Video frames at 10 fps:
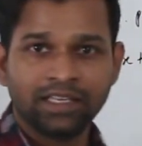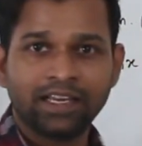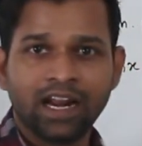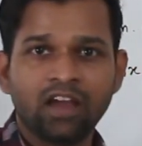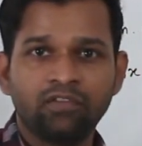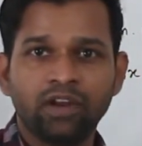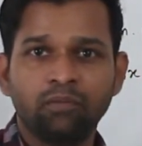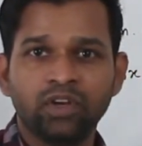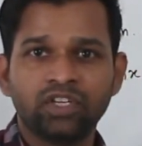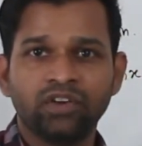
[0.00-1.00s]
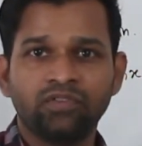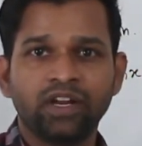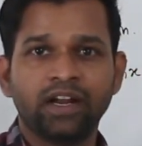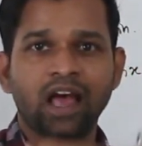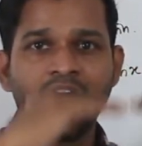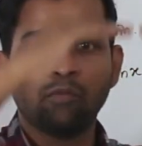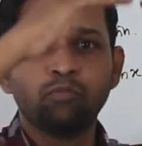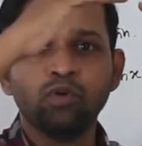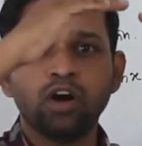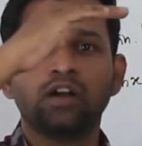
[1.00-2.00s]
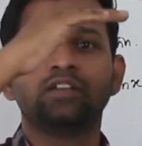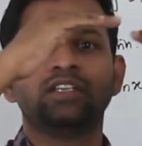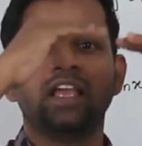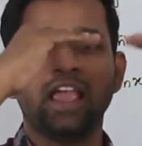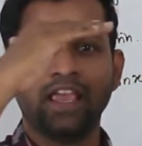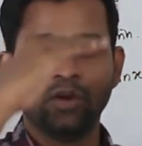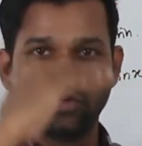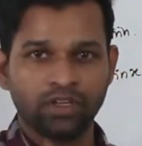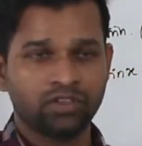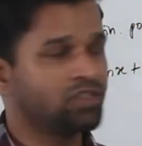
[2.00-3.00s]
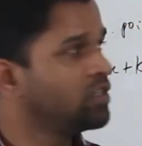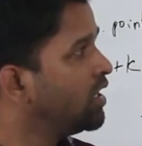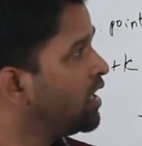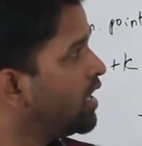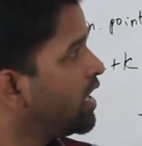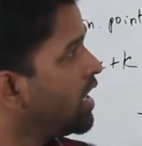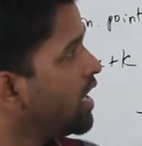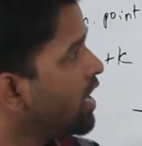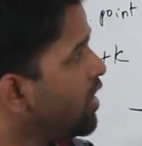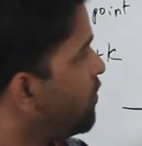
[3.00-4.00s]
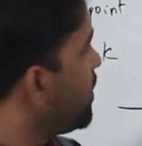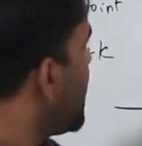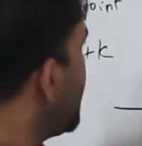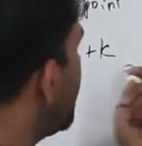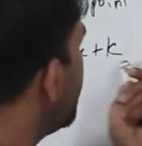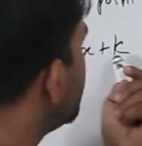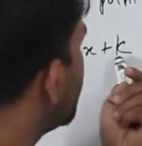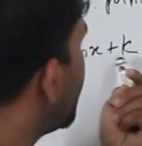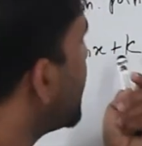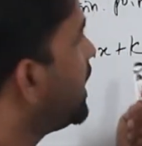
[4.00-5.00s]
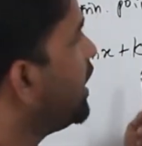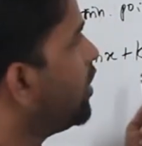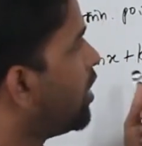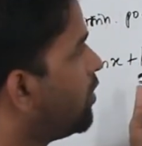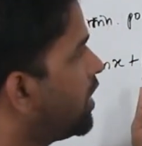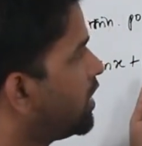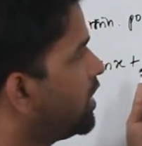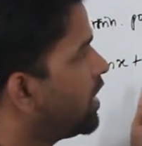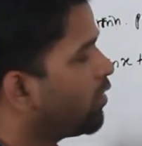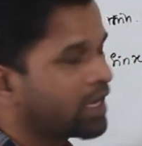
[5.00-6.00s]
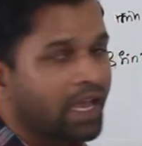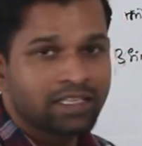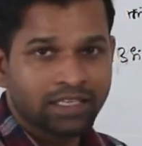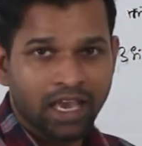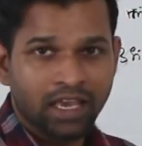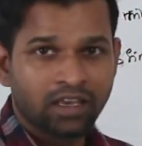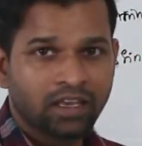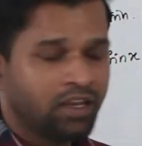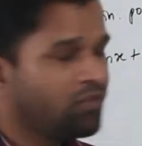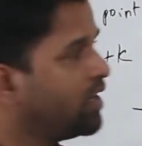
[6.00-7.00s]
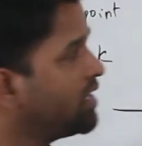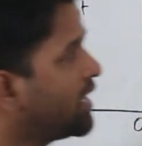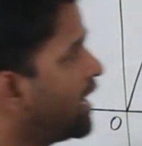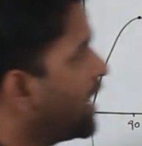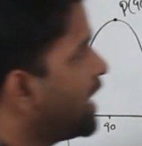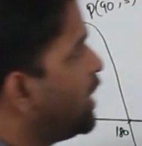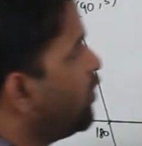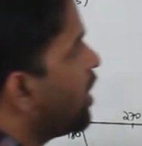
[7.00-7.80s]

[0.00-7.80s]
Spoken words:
the graph will be shifted upwards a units. If a is a negative number, in our case k, if it is a negative